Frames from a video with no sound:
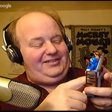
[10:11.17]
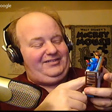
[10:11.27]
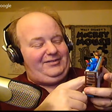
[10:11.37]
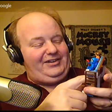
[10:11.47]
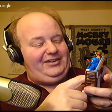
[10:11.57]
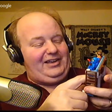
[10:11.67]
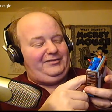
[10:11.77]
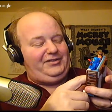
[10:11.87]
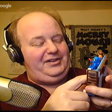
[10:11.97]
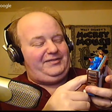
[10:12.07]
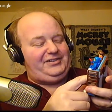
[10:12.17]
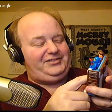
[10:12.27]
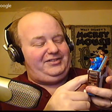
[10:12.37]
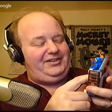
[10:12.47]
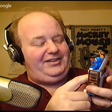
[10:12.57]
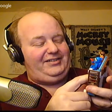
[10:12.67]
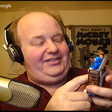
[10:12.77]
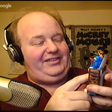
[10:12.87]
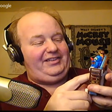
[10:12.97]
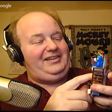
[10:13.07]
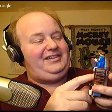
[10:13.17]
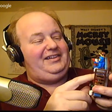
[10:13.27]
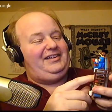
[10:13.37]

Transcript: or near California Adventure Disneyland,